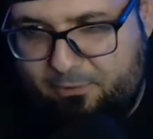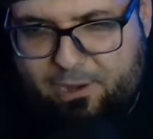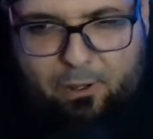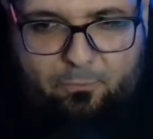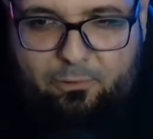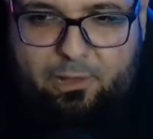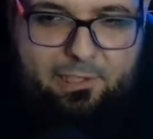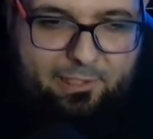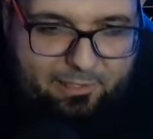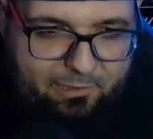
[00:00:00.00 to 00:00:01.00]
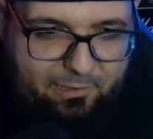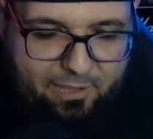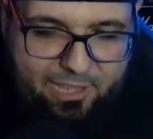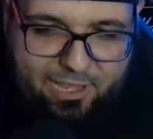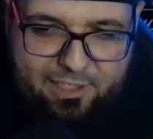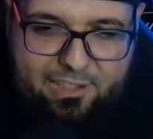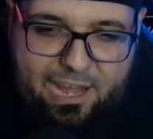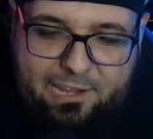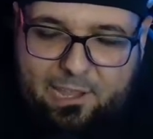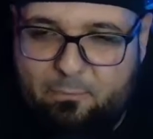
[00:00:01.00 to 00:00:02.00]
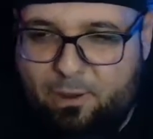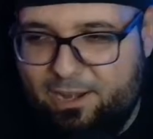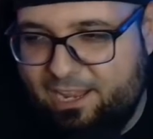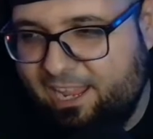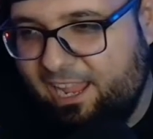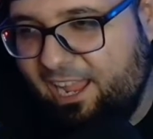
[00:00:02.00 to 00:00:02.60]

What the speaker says: helpful. Has his little sidekick buddy.